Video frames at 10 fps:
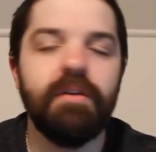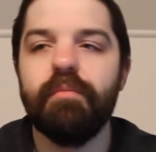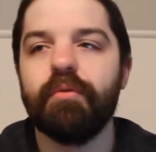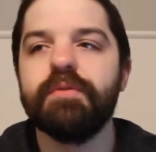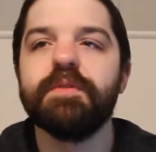
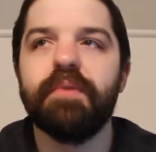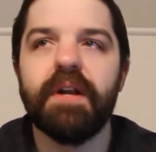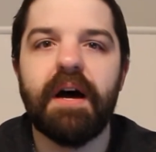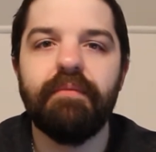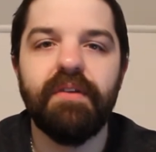humor was a
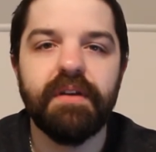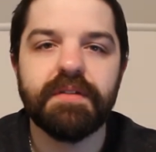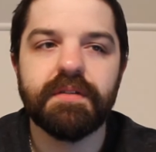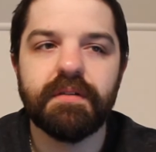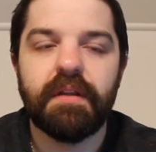bit
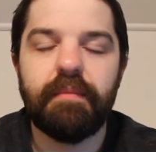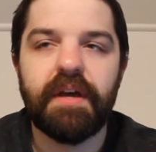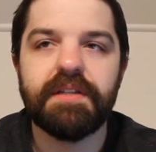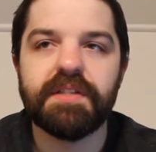obvious. They made